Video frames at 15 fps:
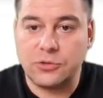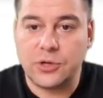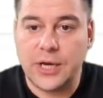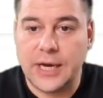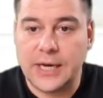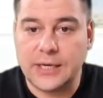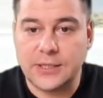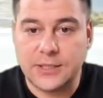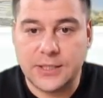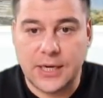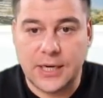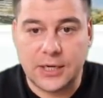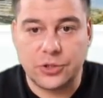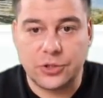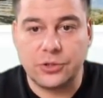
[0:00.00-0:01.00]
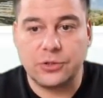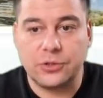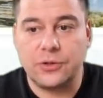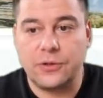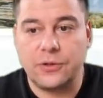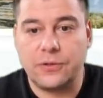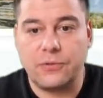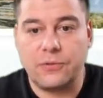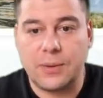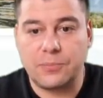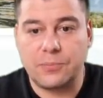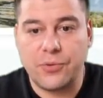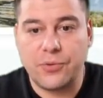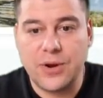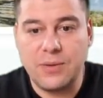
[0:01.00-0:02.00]
to add a section? There are
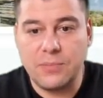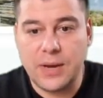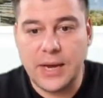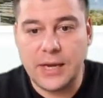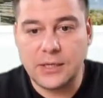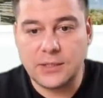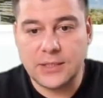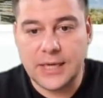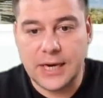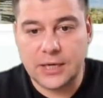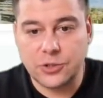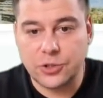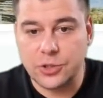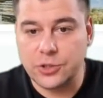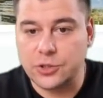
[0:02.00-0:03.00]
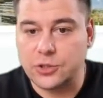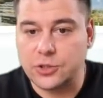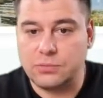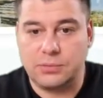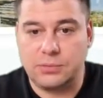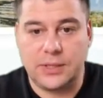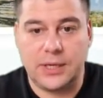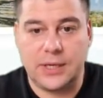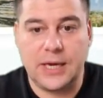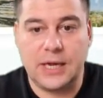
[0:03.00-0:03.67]
pre-made sections like